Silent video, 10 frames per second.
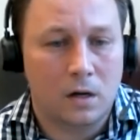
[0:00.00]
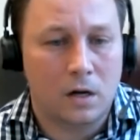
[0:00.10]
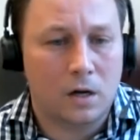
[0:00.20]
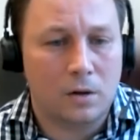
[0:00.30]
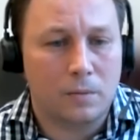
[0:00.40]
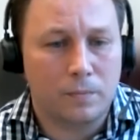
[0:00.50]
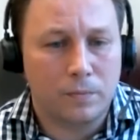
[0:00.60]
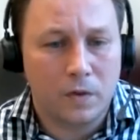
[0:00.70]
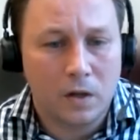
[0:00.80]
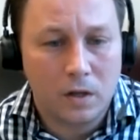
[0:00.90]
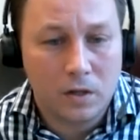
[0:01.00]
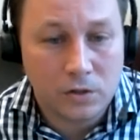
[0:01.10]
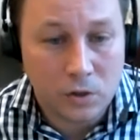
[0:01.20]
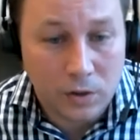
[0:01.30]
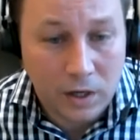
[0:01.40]
Um,
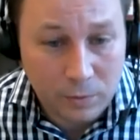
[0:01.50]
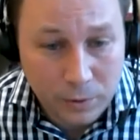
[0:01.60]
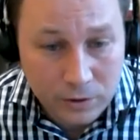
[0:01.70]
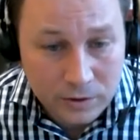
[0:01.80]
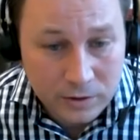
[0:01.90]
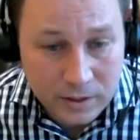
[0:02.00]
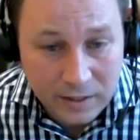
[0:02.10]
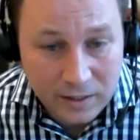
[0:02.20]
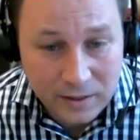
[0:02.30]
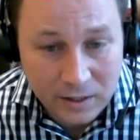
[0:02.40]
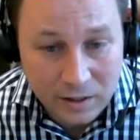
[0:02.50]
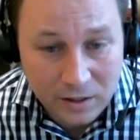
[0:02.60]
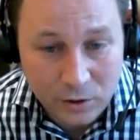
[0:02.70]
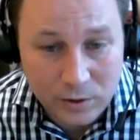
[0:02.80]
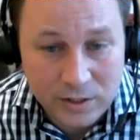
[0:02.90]
so another person said that there are
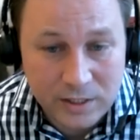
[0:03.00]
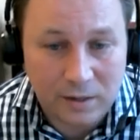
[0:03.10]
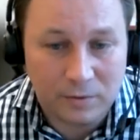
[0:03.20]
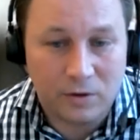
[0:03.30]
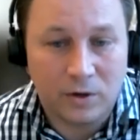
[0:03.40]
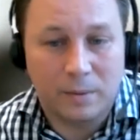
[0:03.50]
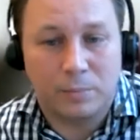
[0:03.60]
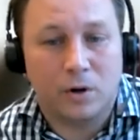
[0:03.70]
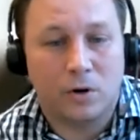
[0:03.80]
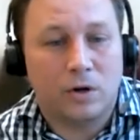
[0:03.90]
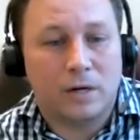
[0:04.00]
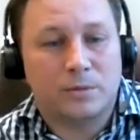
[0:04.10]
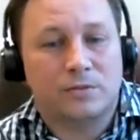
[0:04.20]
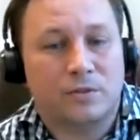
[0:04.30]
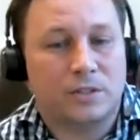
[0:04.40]
USDA grant
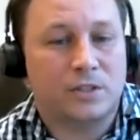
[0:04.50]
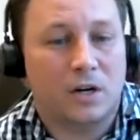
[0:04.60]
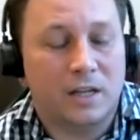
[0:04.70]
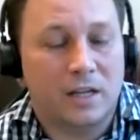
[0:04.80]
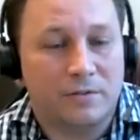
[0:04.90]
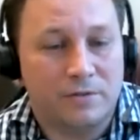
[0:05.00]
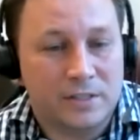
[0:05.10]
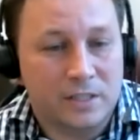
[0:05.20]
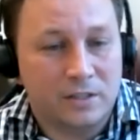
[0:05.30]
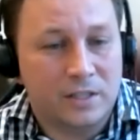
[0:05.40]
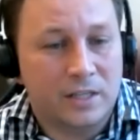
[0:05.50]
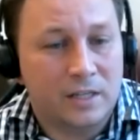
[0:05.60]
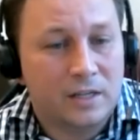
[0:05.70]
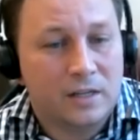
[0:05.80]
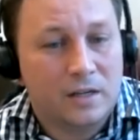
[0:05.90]
programs for starting a
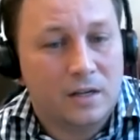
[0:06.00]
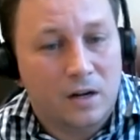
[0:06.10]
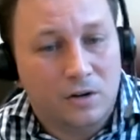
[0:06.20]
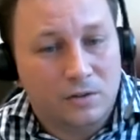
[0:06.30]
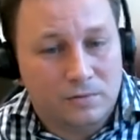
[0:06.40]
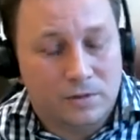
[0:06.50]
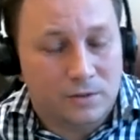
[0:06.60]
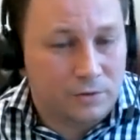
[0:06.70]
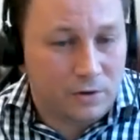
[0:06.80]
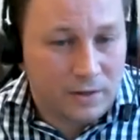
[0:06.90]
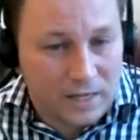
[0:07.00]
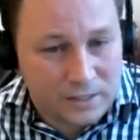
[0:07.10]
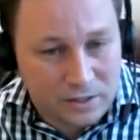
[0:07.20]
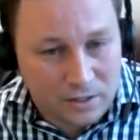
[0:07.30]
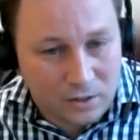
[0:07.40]
facility. I'll defer
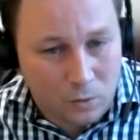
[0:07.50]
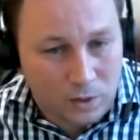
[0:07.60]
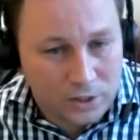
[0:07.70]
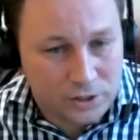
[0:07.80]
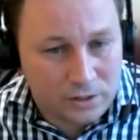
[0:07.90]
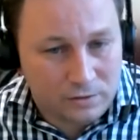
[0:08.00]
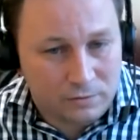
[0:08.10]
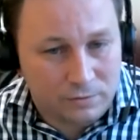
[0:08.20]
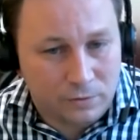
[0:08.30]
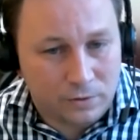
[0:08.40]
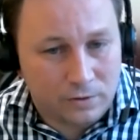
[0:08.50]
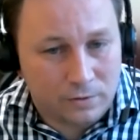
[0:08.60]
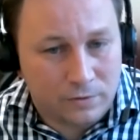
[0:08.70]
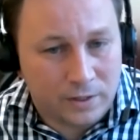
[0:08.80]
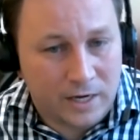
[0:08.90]
that to the question for,
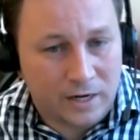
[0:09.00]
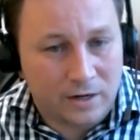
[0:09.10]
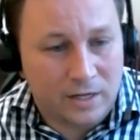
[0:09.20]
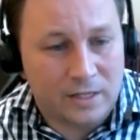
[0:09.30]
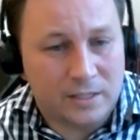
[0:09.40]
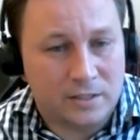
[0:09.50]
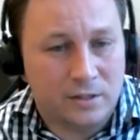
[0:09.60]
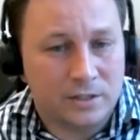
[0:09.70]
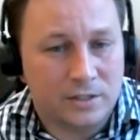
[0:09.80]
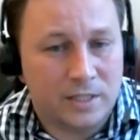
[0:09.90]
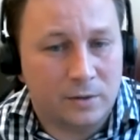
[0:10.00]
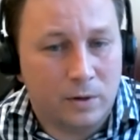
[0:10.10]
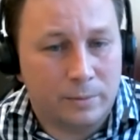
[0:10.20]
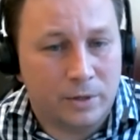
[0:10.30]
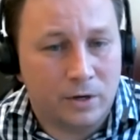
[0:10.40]
for Gary in his Thursday
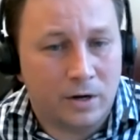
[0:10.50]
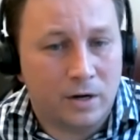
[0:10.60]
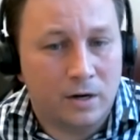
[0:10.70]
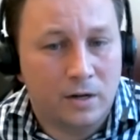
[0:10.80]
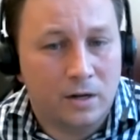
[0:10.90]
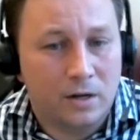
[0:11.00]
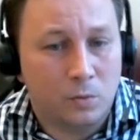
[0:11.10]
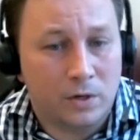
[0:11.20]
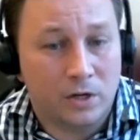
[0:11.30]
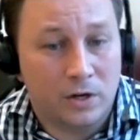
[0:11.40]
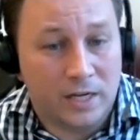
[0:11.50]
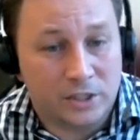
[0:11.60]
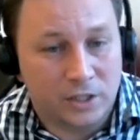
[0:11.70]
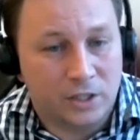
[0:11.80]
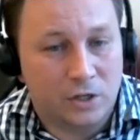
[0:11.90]
webinar, where he'll
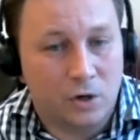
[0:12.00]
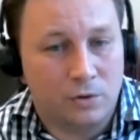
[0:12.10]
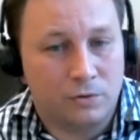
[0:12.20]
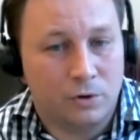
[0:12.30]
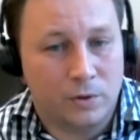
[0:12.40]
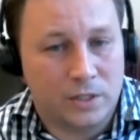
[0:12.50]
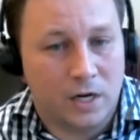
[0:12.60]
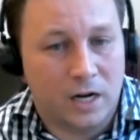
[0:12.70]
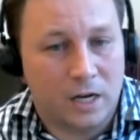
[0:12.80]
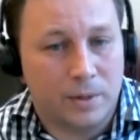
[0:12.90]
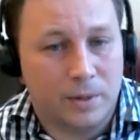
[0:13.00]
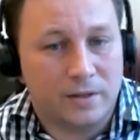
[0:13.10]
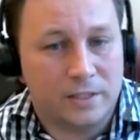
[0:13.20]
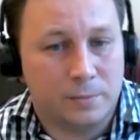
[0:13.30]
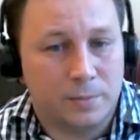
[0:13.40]
actually go through and talk
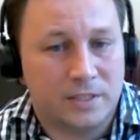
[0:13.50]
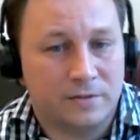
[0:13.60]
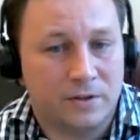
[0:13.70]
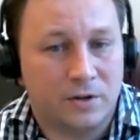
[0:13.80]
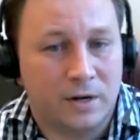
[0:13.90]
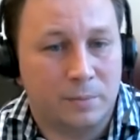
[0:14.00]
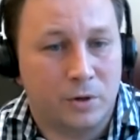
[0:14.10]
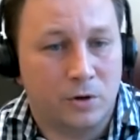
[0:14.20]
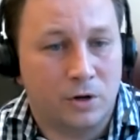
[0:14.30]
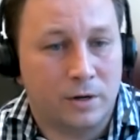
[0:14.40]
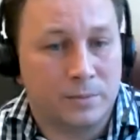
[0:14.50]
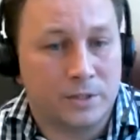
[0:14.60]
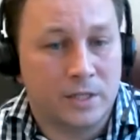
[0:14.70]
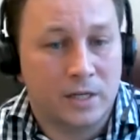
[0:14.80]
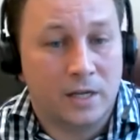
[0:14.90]
about the specific grant
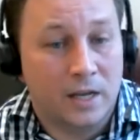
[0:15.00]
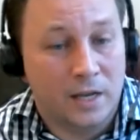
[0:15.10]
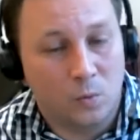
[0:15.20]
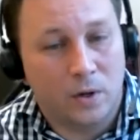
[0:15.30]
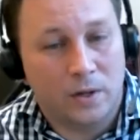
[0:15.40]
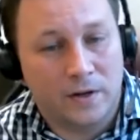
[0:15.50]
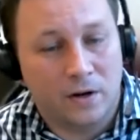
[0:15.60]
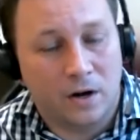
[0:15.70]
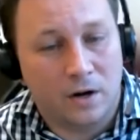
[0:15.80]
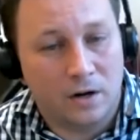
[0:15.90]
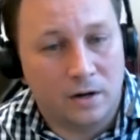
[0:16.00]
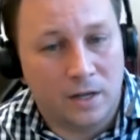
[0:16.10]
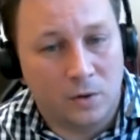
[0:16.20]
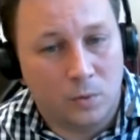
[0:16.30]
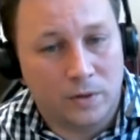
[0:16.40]
programs and what there are
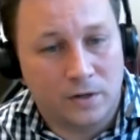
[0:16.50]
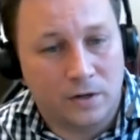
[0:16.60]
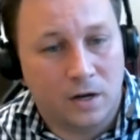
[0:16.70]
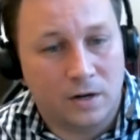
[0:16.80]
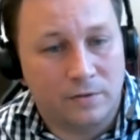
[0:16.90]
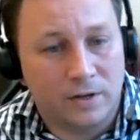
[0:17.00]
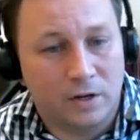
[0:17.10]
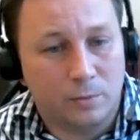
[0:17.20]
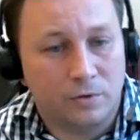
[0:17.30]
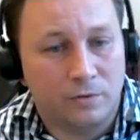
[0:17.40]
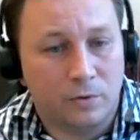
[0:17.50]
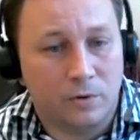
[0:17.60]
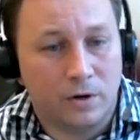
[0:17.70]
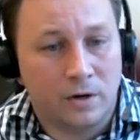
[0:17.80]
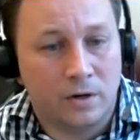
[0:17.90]
and what they're not available
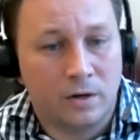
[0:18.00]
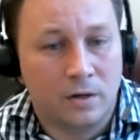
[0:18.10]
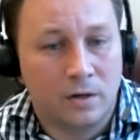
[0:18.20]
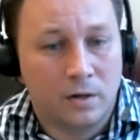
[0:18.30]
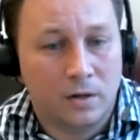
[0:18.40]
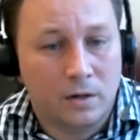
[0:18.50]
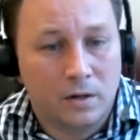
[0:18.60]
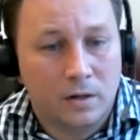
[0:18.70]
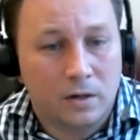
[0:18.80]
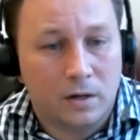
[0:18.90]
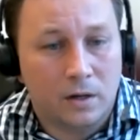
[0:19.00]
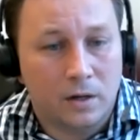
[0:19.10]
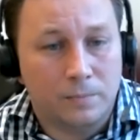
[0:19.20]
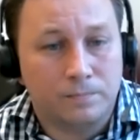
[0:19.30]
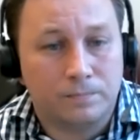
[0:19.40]
for.
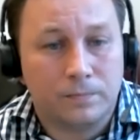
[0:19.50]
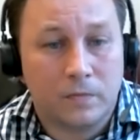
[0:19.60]
Um,